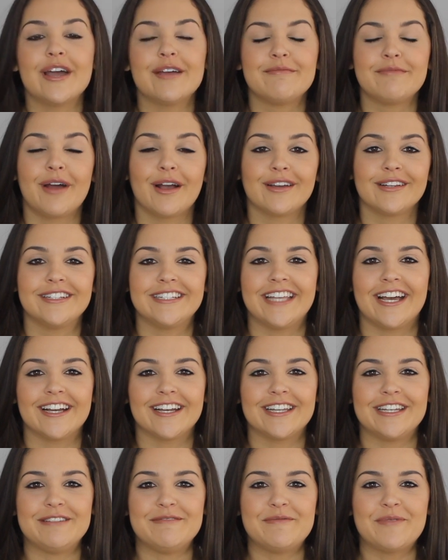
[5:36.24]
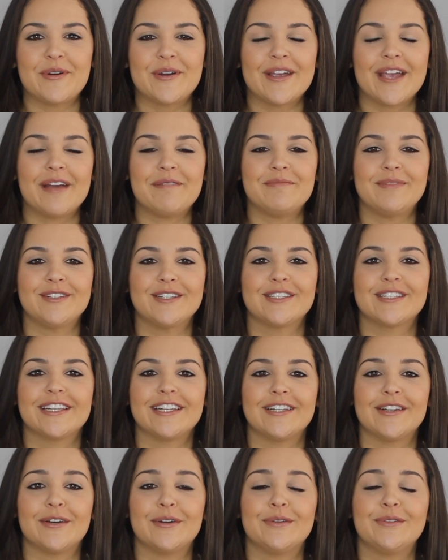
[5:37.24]
I'm not going to talk anymore. I'm just
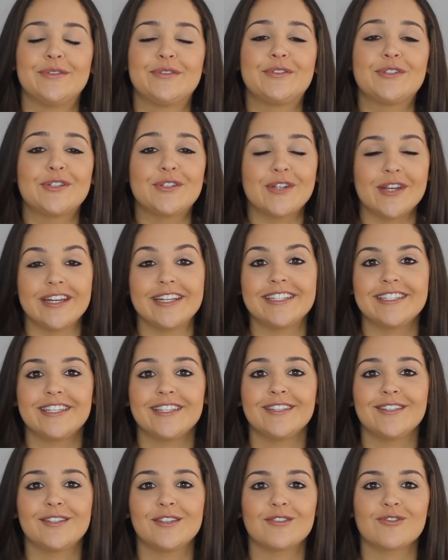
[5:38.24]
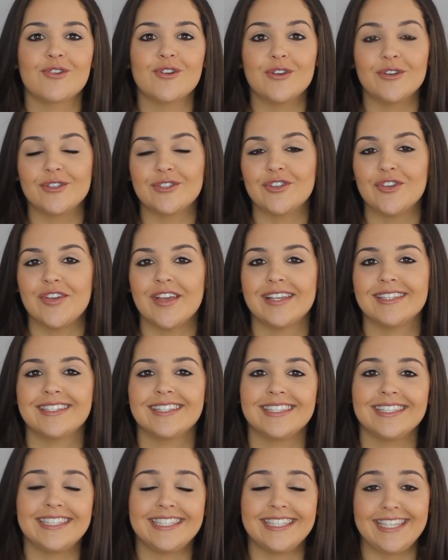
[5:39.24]
going to go straight into the tutorial so you guys
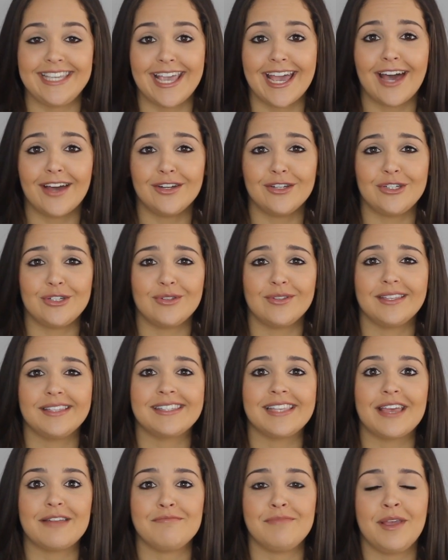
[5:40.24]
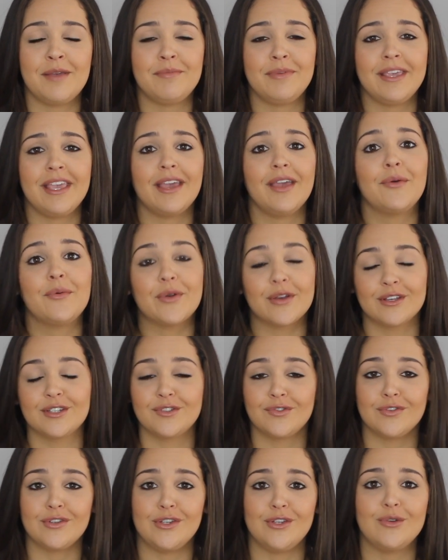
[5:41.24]
can see how to do this, and maybe it works
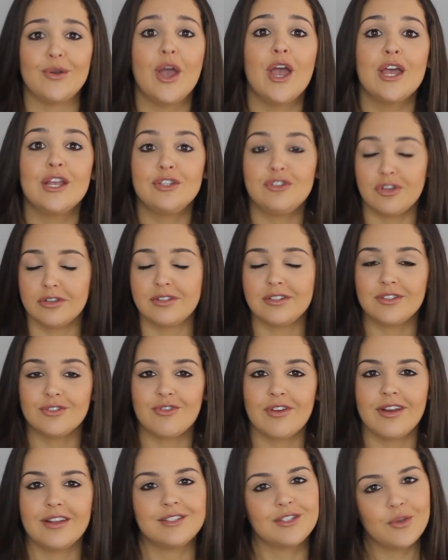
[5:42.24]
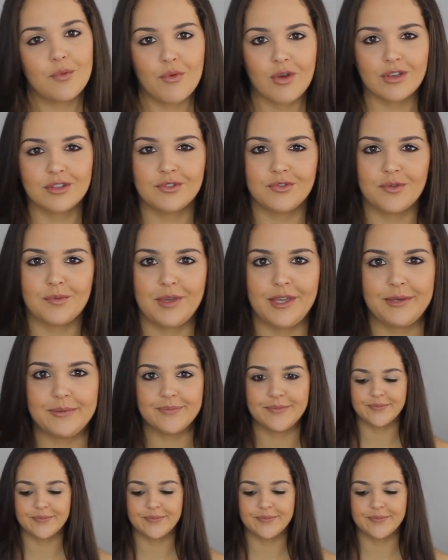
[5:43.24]
for you just as great as it works for me.